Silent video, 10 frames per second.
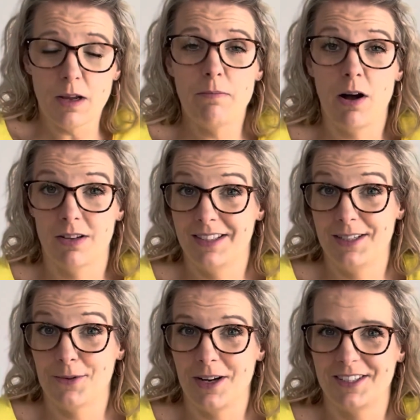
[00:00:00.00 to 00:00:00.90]
pass these
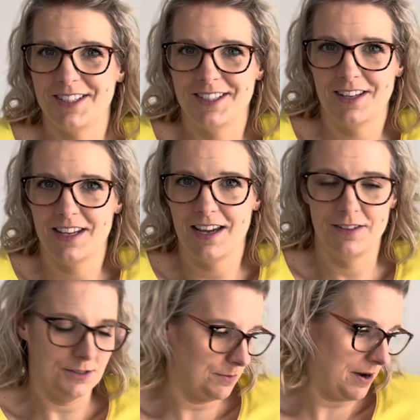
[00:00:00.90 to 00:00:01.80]
questions at the end
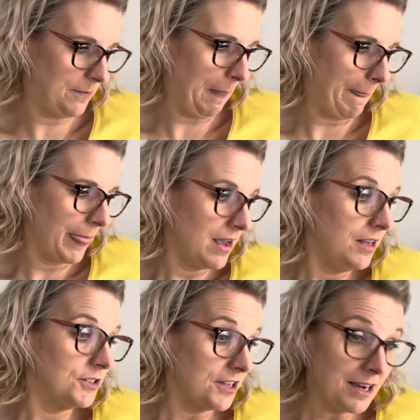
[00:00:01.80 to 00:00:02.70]
as well.
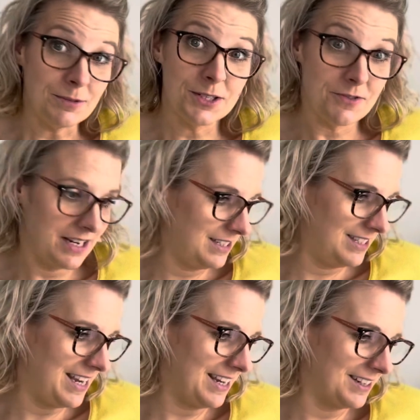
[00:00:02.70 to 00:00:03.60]
So that was grade
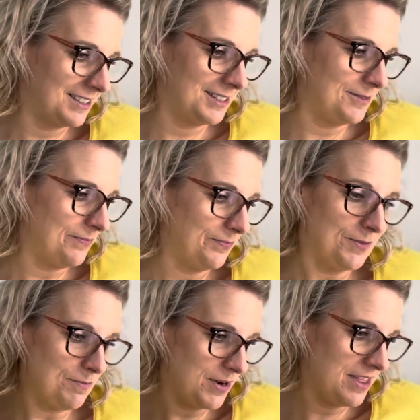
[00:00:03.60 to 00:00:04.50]
six,
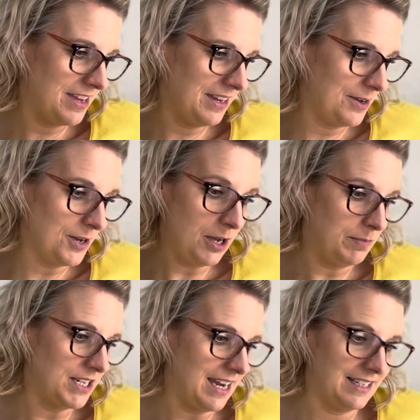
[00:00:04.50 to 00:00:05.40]
breathing,
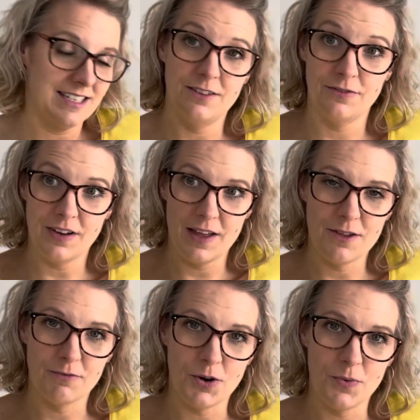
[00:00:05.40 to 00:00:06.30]
objective, and the
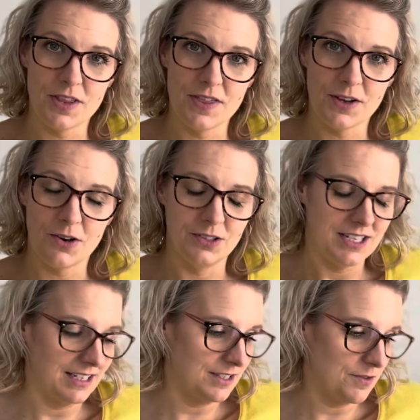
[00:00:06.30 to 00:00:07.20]
role within the
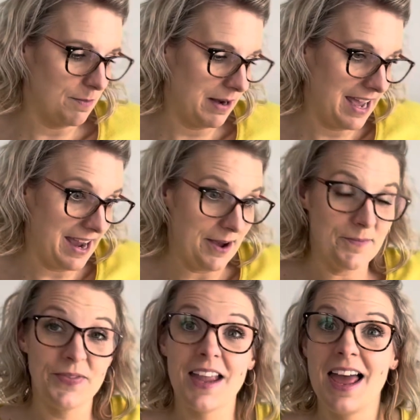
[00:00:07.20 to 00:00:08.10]
context of the play.
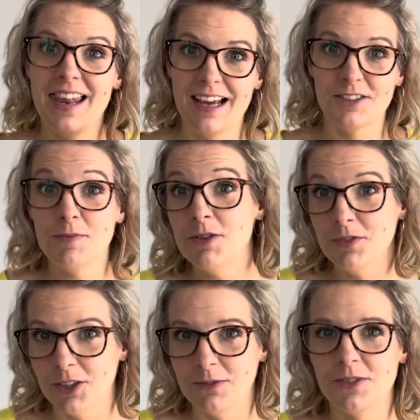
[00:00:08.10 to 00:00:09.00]
Let's move
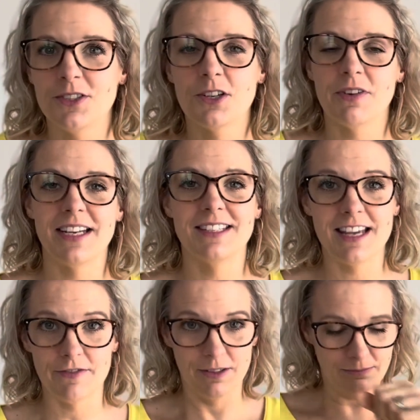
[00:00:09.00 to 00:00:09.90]
on to grade
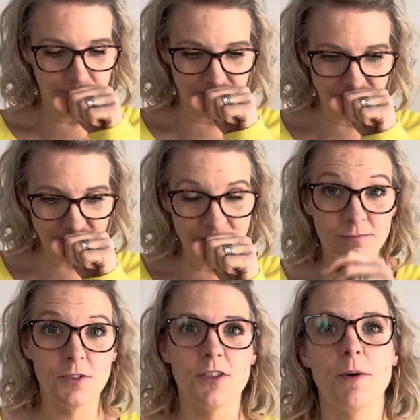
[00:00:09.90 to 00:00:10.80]
seven,
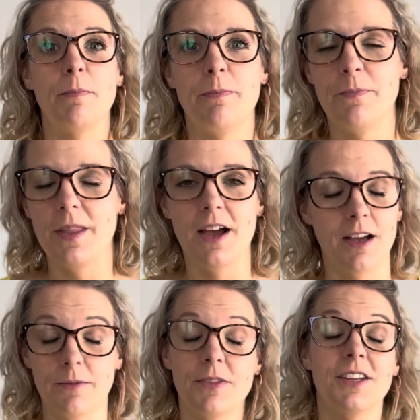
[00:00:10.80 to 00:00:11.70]

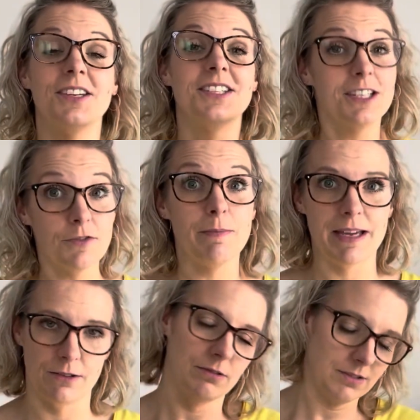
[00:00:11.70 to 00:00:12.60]
the silver
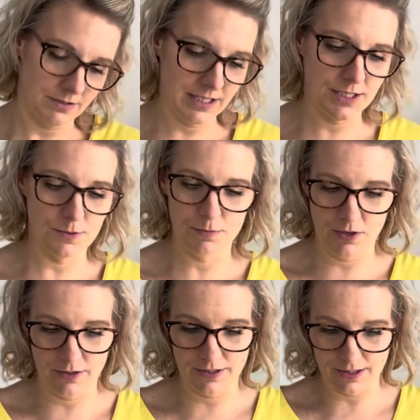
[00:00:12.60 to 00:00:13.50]
medal. So six was
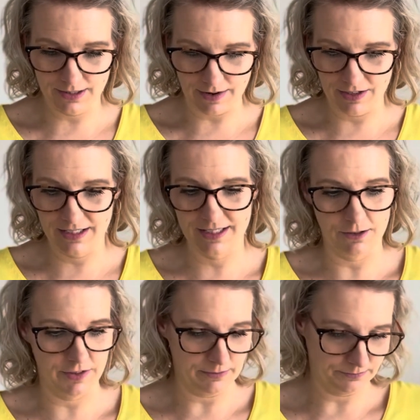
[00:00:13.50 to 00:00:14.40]
bronze, seven is silver.